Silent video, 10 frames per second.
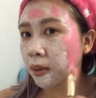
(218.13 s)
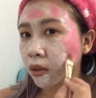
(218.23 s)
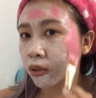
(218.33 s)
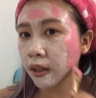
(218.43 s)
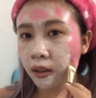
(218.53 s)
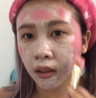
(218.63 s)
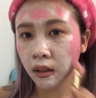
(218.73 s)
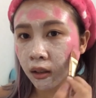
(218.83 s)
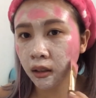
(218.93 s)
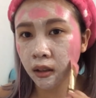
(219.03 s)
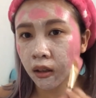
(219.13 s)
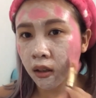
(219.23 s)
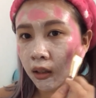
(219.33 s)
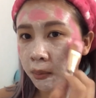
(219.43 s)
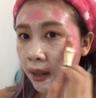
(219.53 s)
don't need anything.
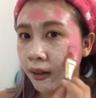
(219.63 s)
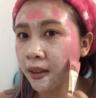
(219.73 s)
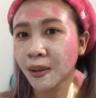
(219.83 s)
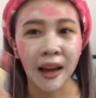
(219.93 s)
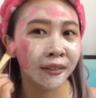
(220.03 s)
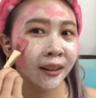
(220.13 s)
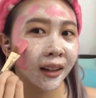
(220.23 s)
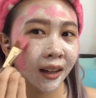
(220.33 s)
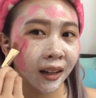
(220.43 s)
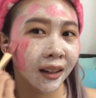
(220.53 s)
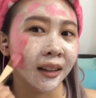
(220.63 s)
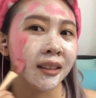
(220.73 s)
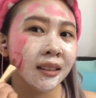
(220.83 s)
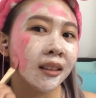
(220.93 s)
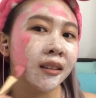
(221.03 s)
It's done it.
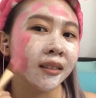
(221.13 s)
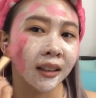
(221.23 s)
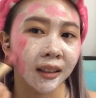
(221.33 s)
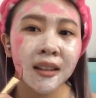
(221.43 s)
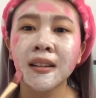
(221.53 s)
Nicer looking.